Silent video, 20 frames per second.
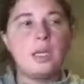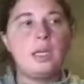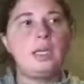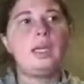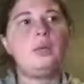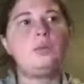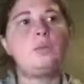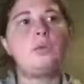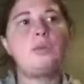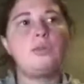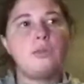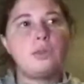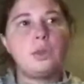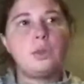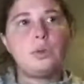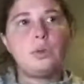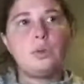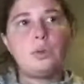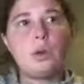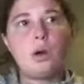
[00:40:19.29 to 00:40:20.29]
and
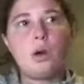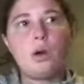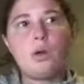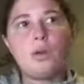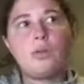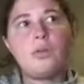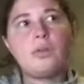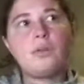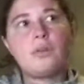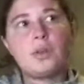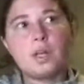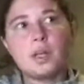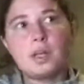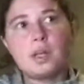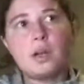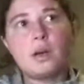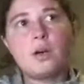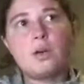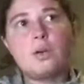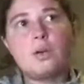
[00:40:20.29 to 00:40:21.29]
review all the
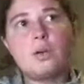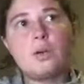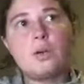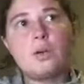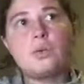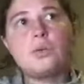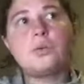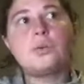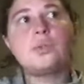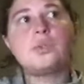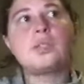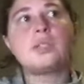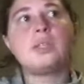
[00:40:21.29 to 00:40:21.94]
videos.